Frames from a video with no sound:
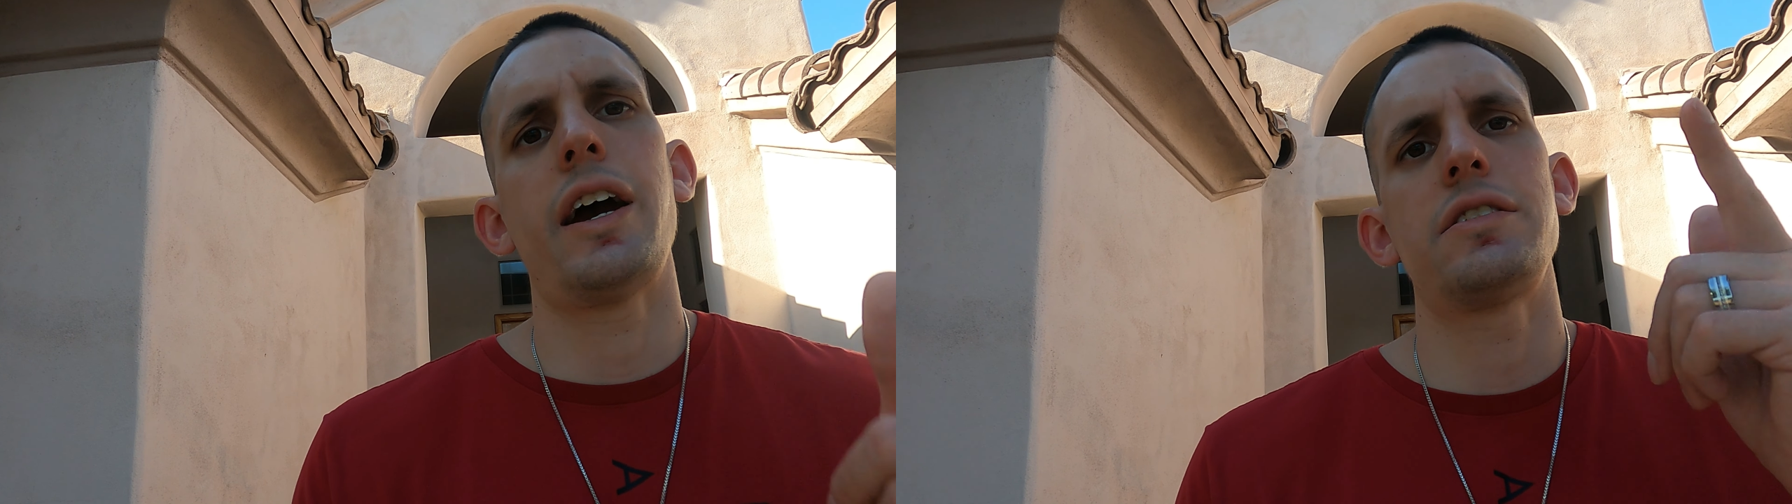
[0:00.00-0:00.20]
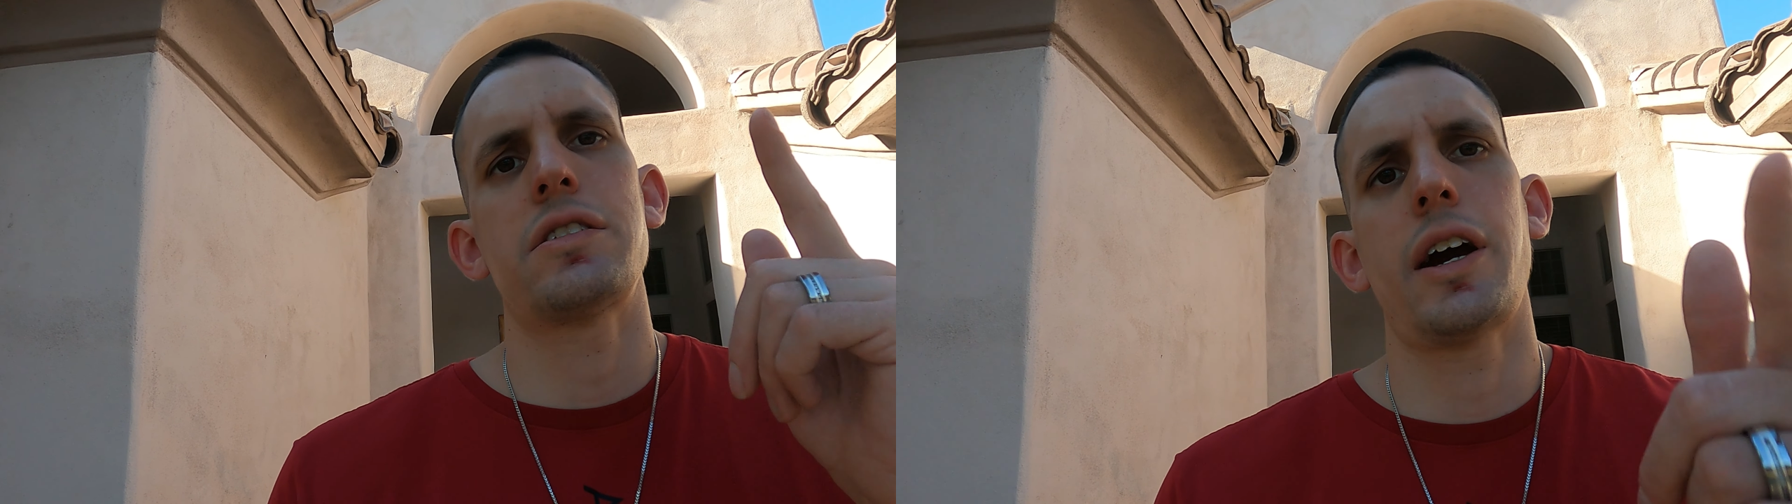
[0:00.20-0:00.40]

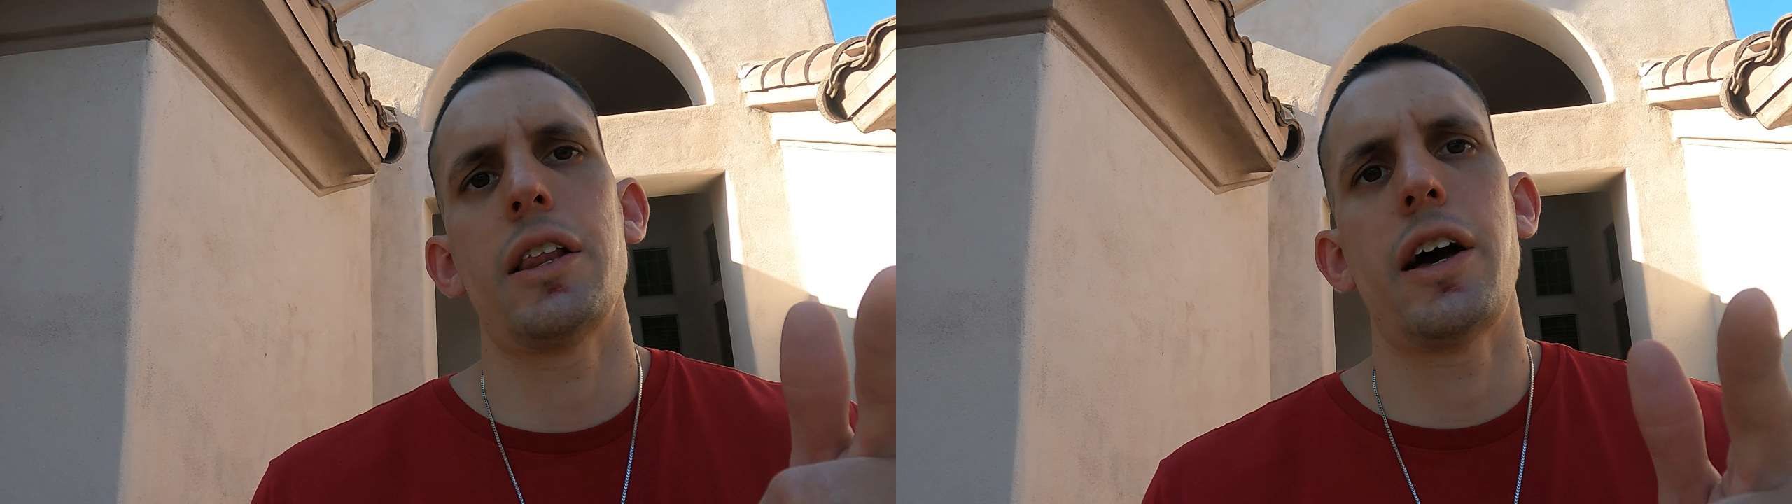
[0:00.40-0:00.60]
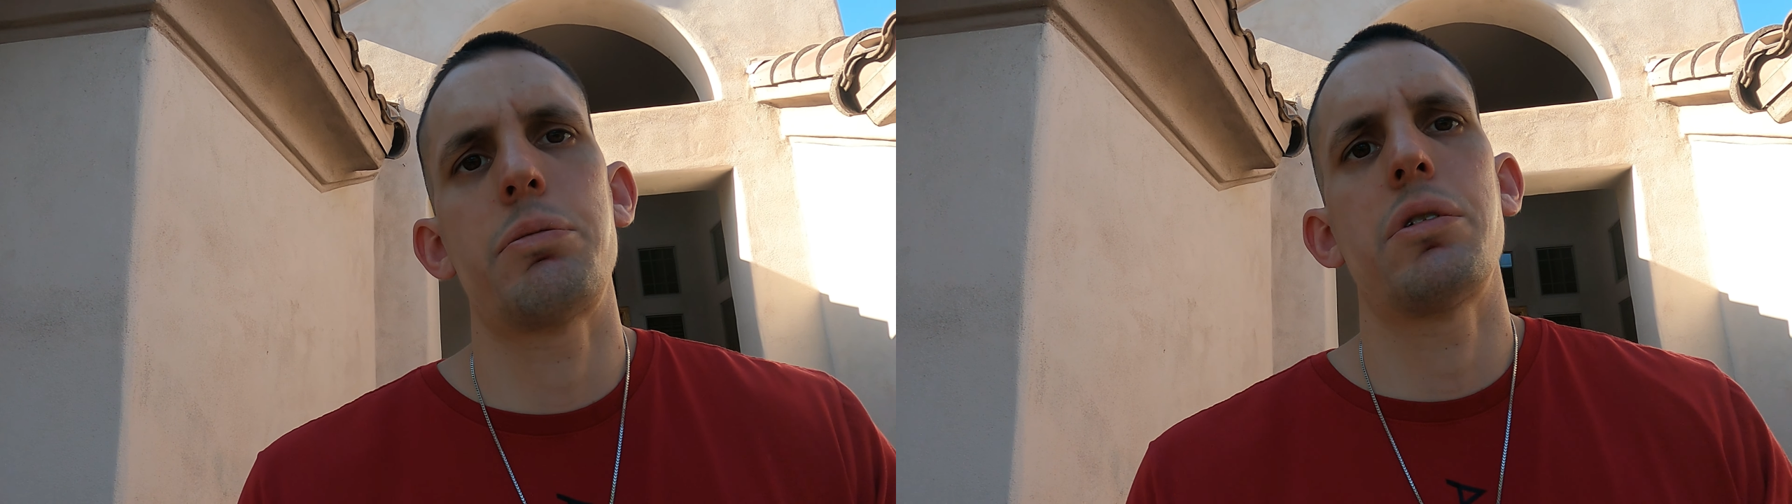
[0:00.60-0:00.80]
at
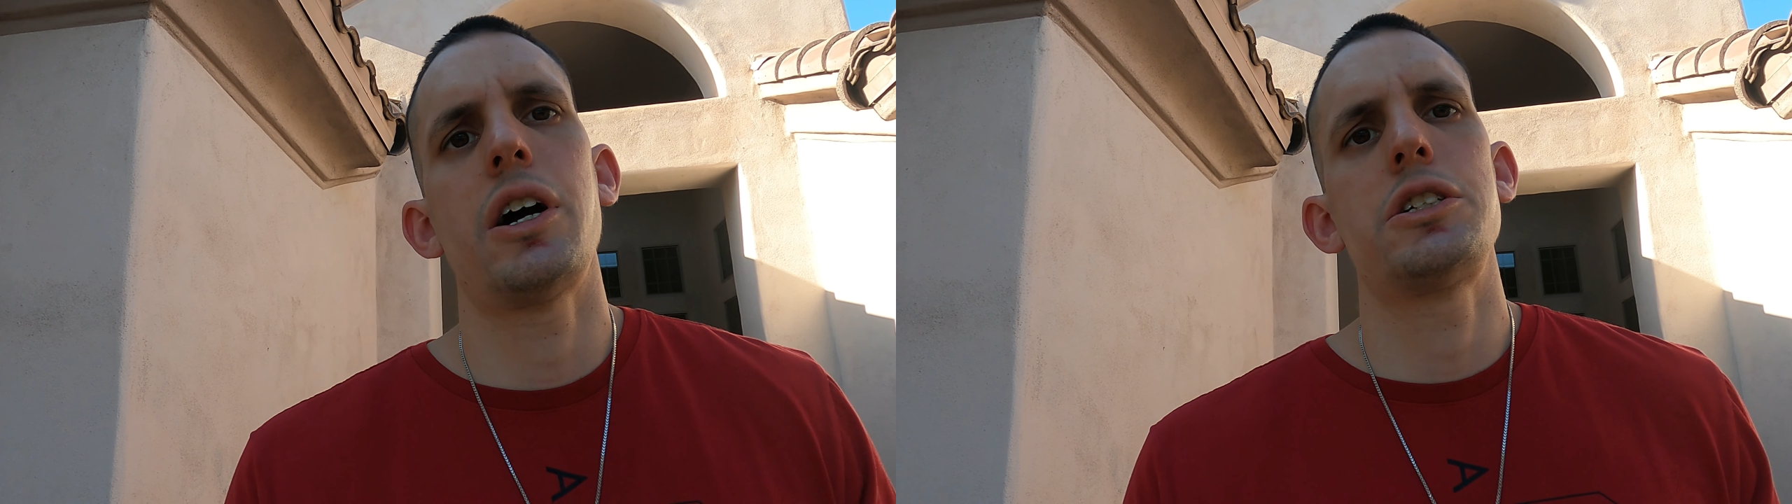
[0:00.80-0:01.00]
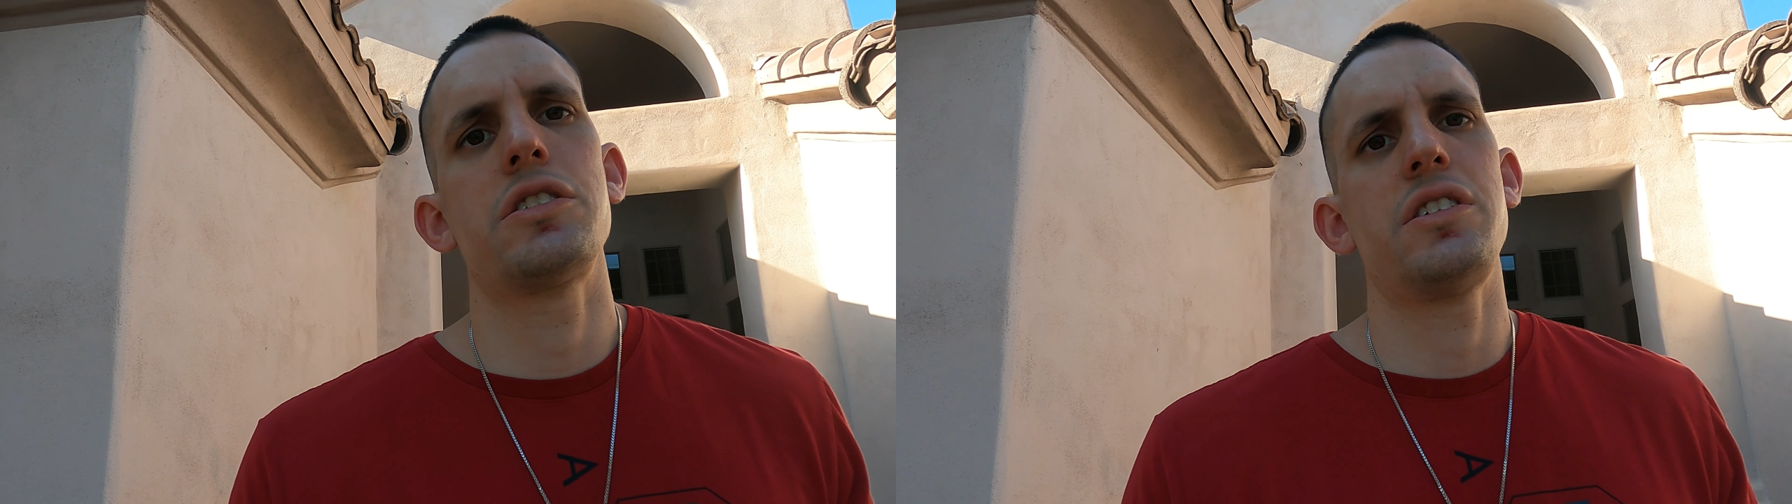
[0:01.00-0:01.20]
Skylyfe
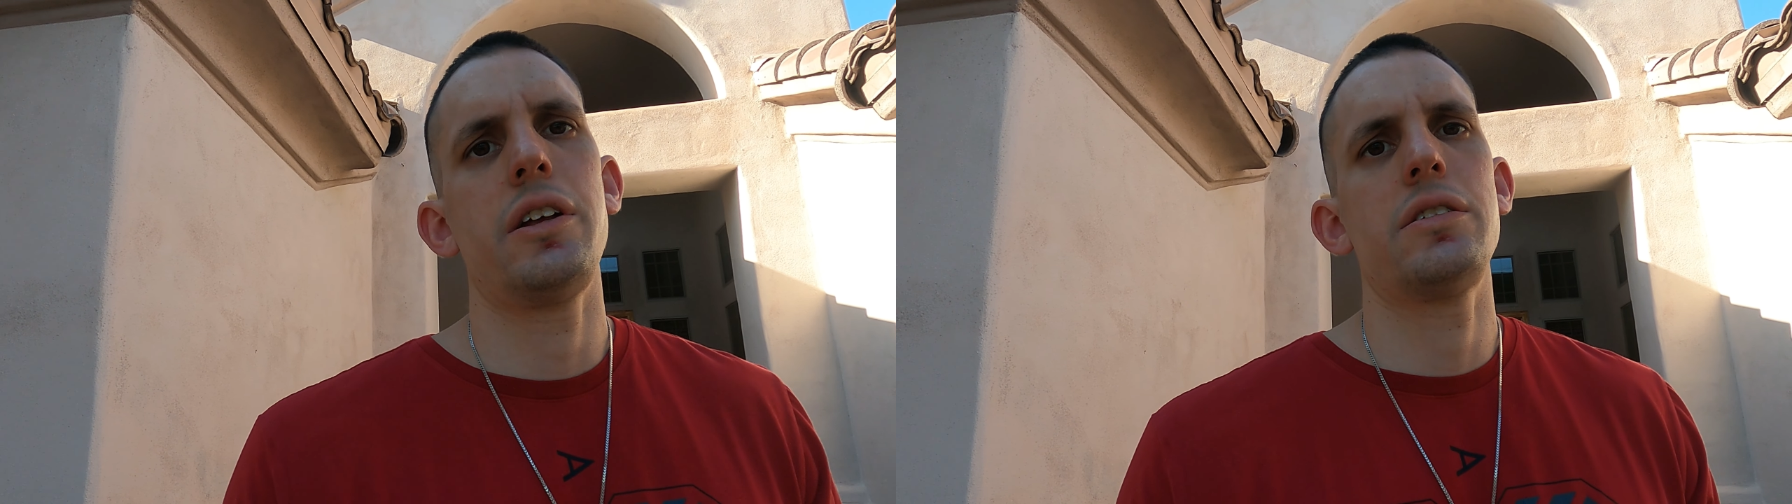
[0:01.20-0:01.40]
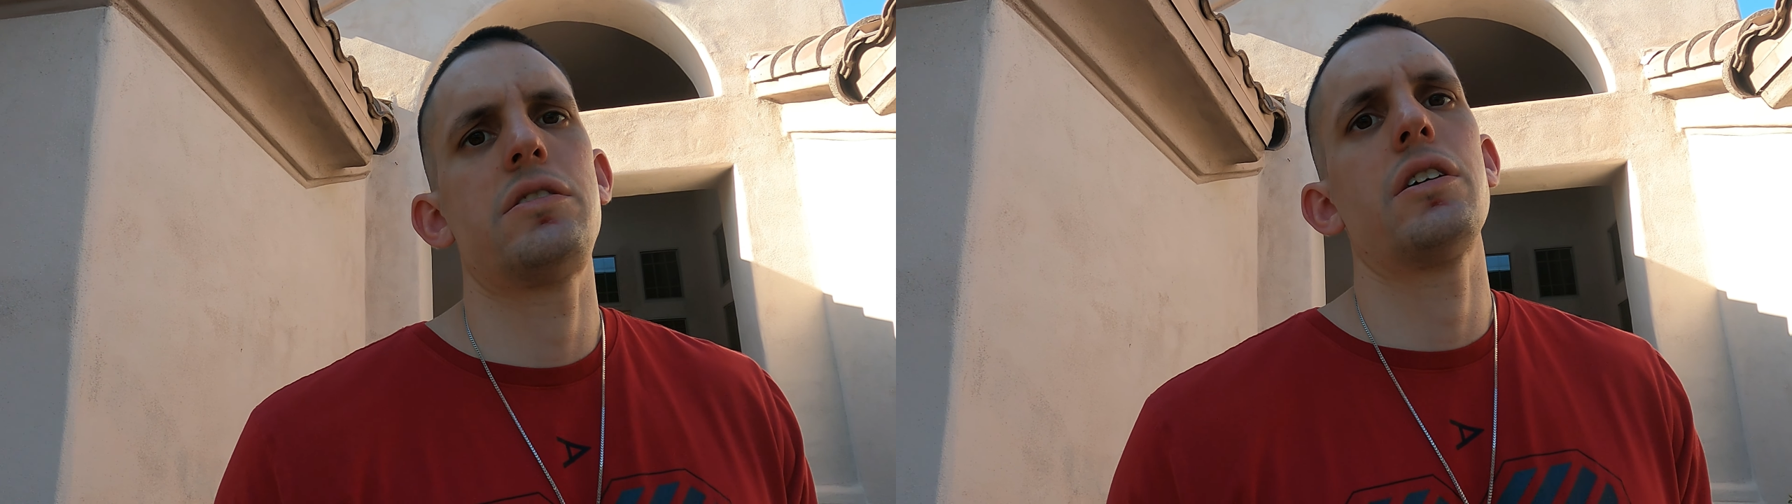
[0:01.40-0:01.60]
Projects
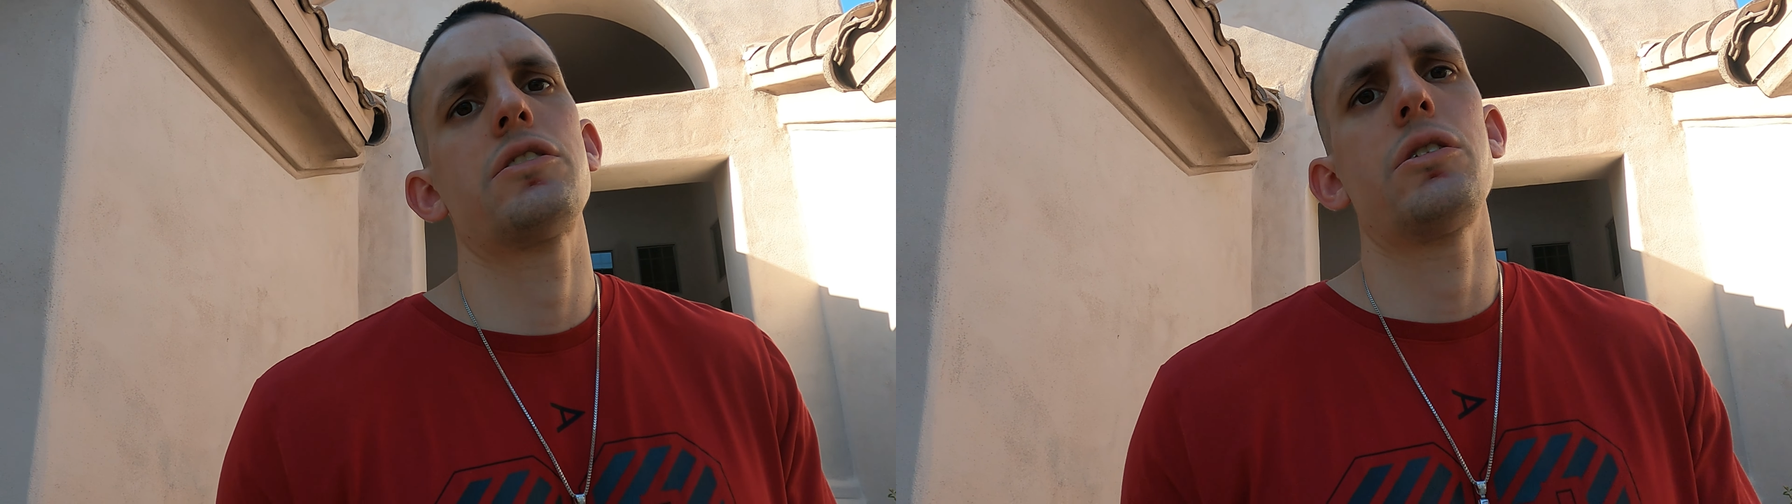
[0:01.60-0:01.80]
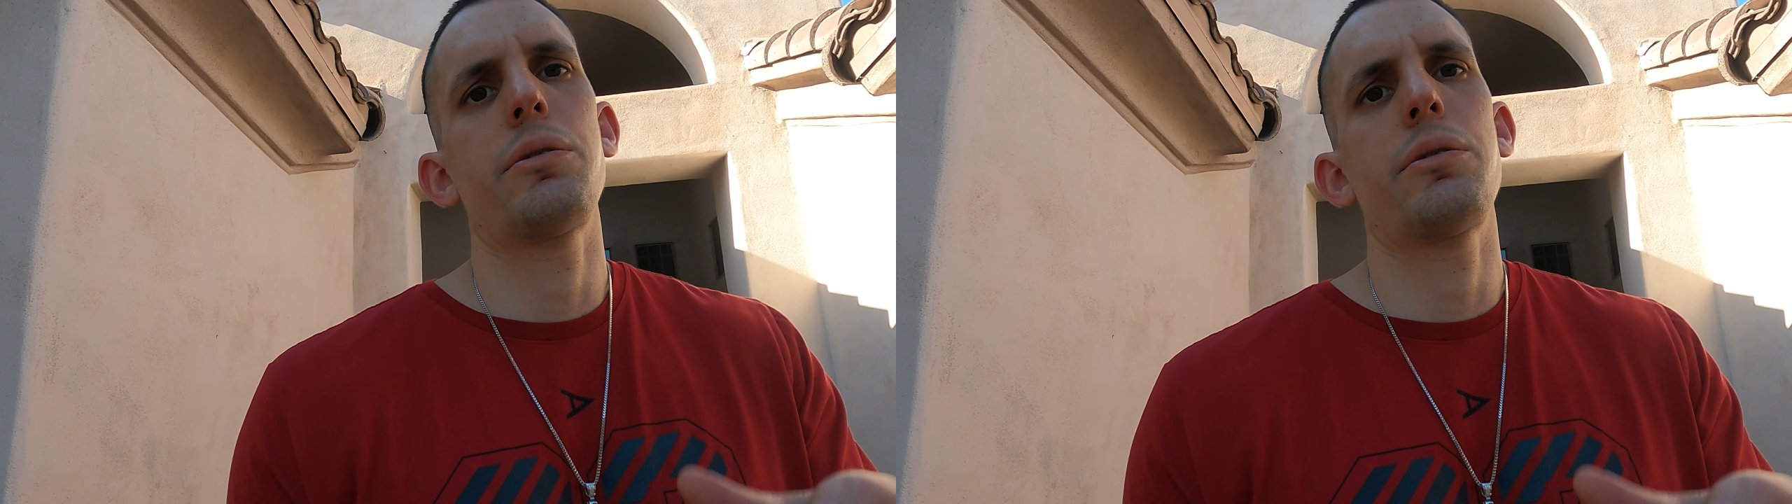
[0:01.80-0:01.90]
86.